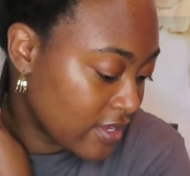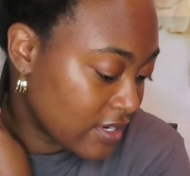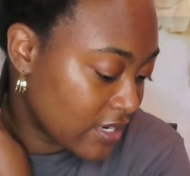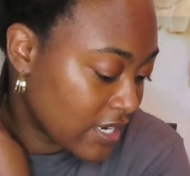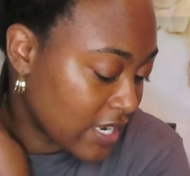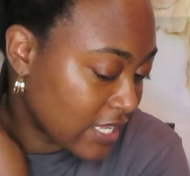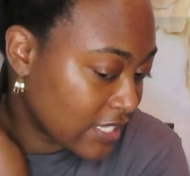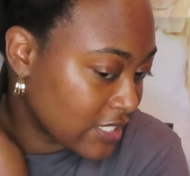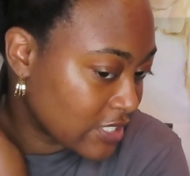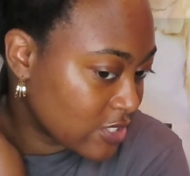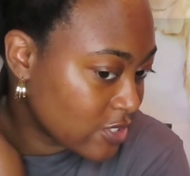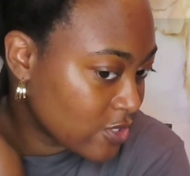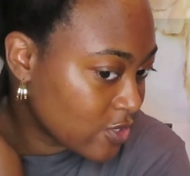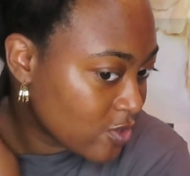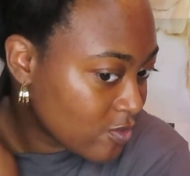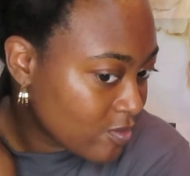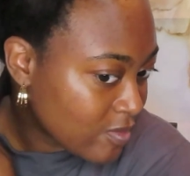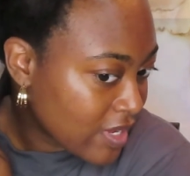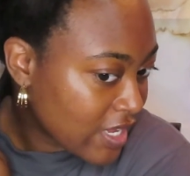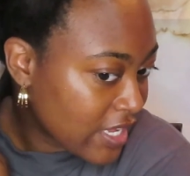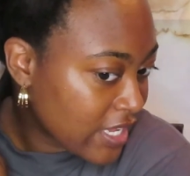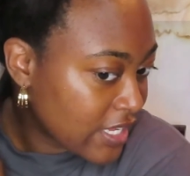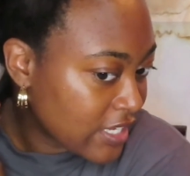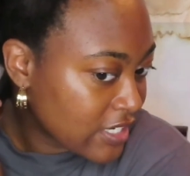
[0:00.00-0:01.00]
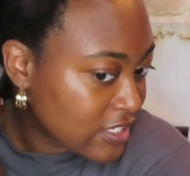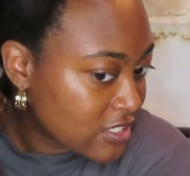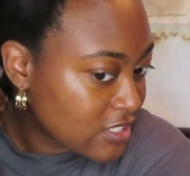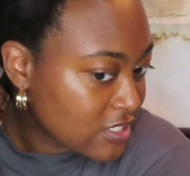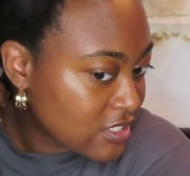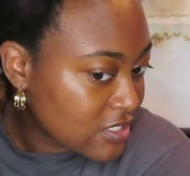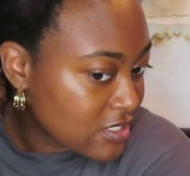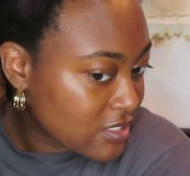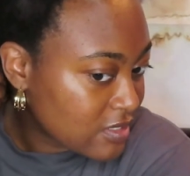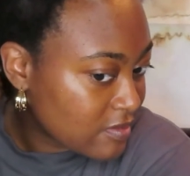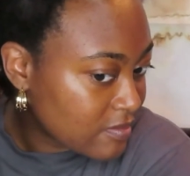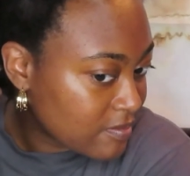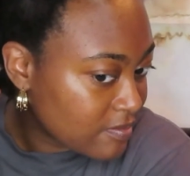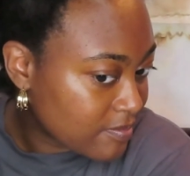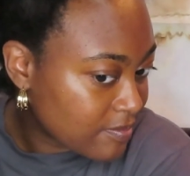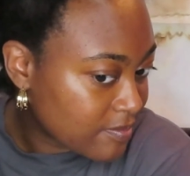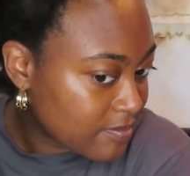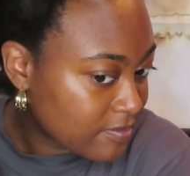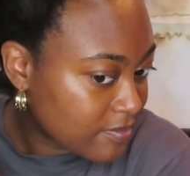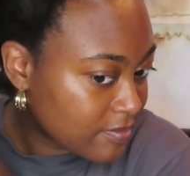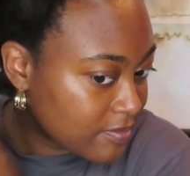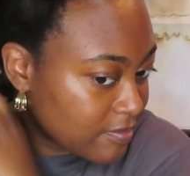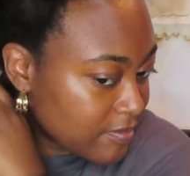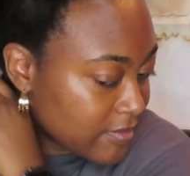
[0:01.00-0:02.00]
Not too much,
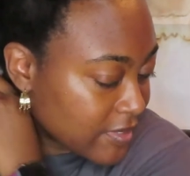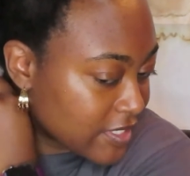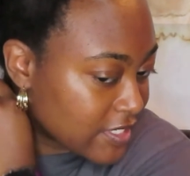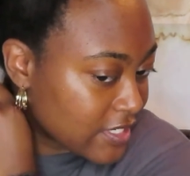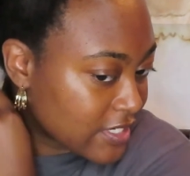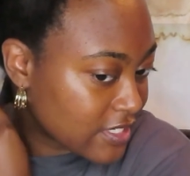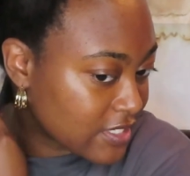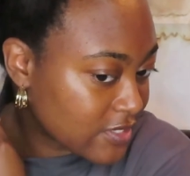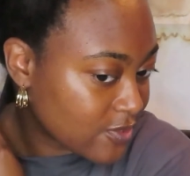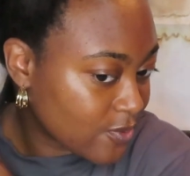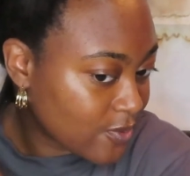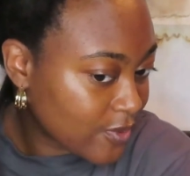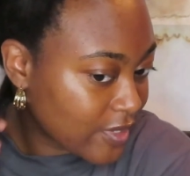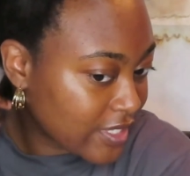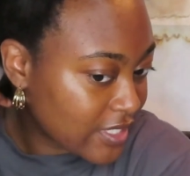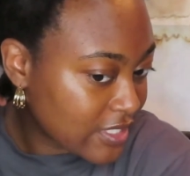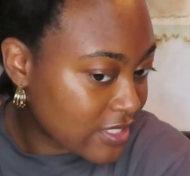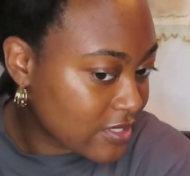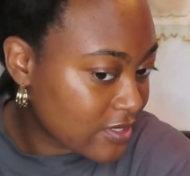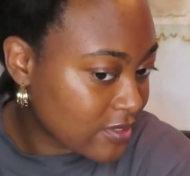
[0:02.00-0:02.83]
but just going